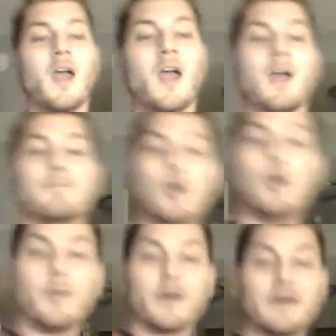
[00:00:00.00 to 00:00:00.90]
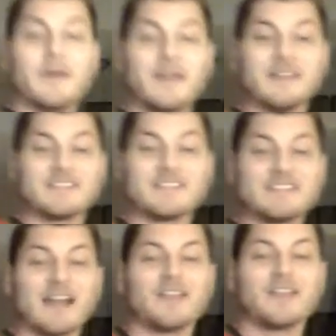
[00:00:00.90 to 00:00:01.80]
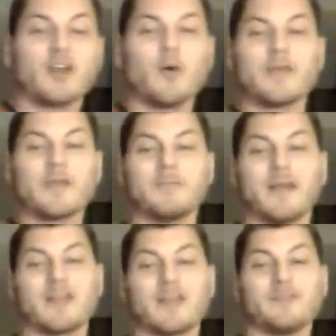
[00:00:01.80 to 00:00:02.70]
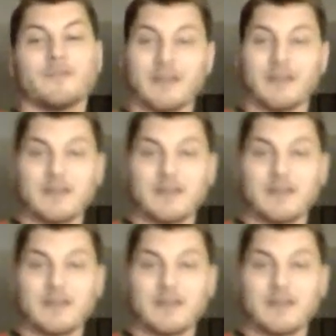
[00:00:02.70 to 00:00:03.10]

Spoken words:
Boober is deciding to go with Michael Vick